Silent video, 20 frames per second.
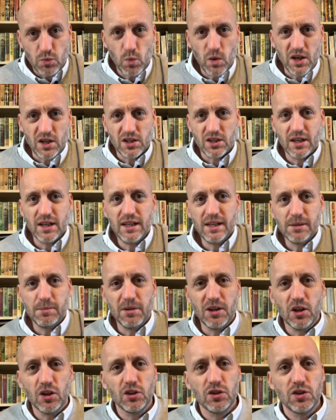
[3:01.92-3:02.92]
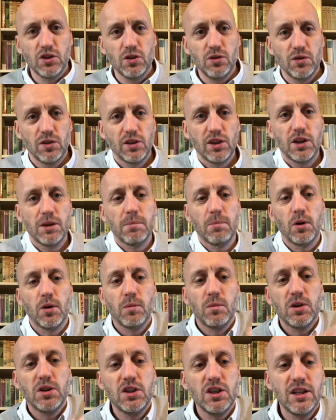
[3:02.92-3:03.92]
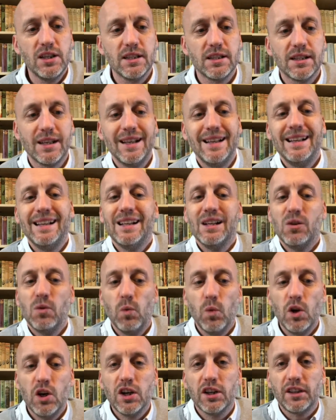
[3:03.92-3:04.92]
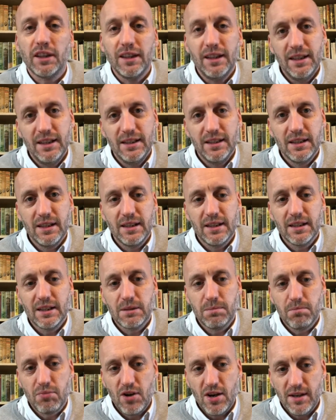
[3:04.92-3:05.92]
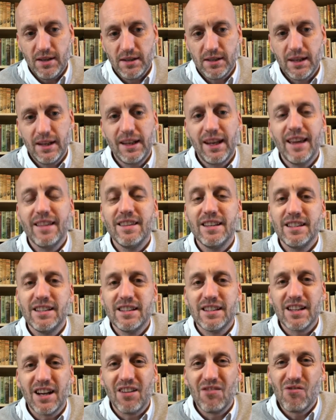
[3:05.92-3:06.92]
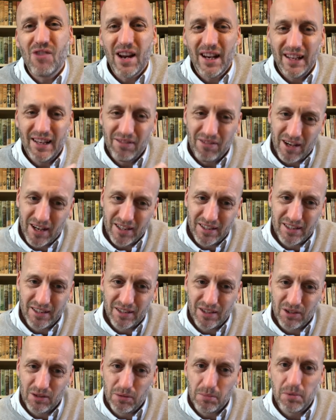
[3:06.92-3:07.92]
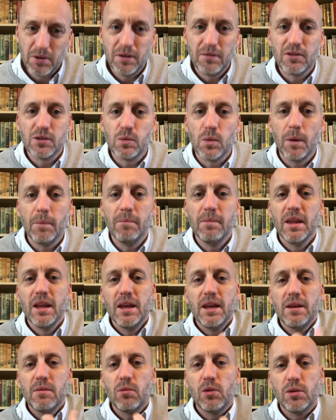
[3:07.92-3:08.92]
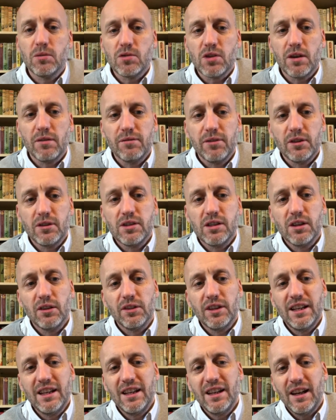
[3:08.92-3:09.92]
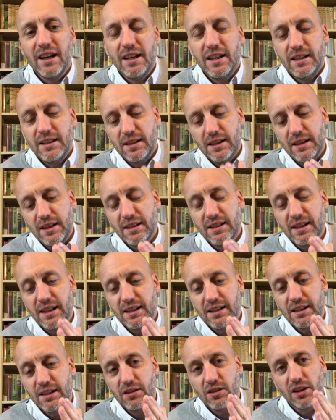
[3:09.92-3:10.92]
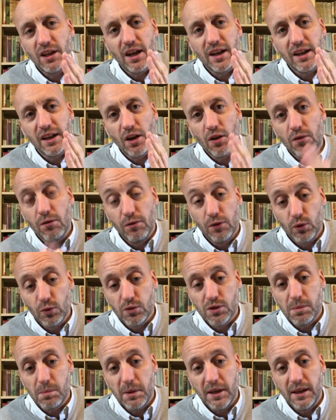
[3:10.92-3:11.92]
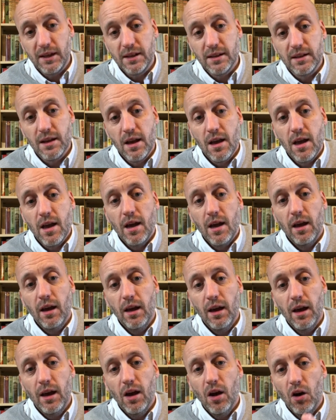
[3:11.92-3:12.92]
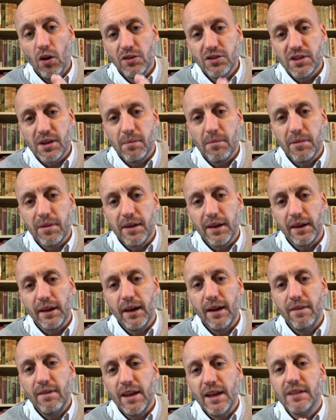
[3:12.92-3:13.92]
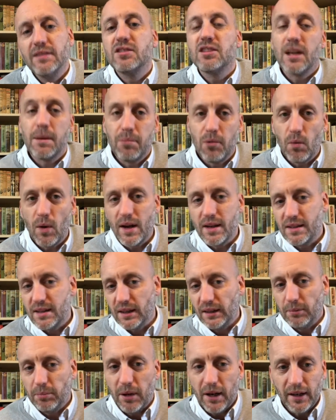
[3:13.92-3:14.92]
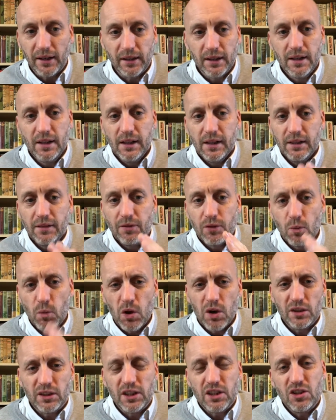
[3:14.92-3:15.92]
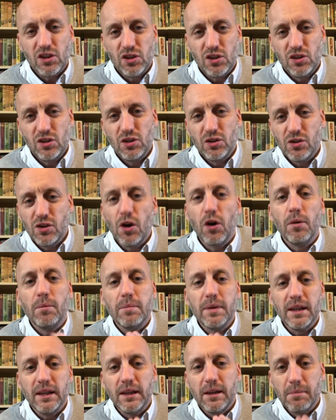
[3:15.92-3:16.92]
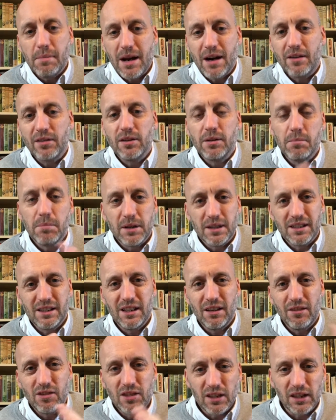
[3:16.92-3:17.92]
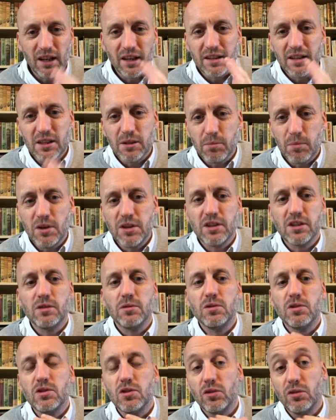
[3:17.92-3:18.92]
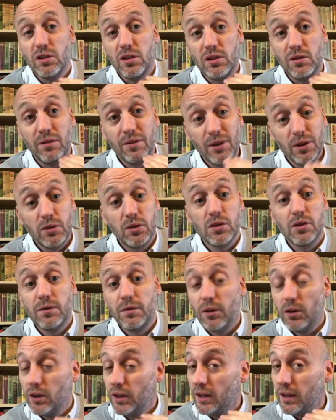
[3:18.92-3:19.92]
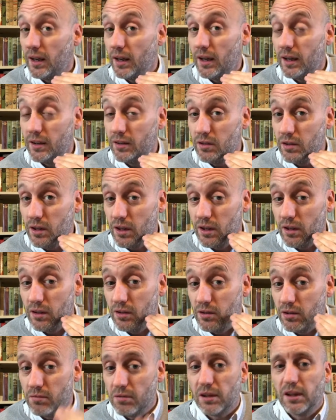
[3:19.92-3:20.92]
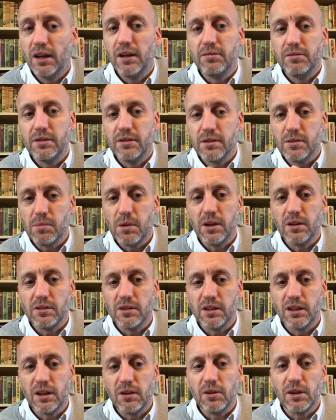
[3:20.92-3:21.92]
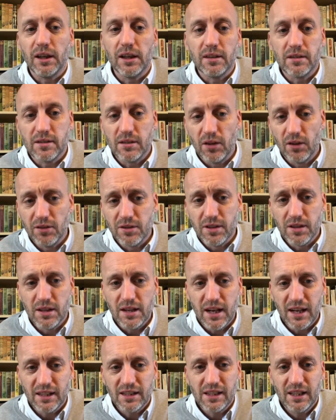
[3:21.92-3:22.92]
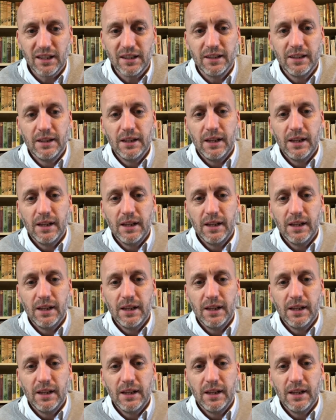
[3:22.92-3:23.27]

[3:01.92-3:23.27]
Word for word: which leads me on to the third point, which is work in sprints. Again, this is directly related to the previous one. What I'm trying to focus on here is the necessity to kind of go full speed uh, on something and then step away, take a break. The workday should not be a marathon, but a series of kind of sprints to ensure that you focus fully and, and you recover as well to go again on to the next thing.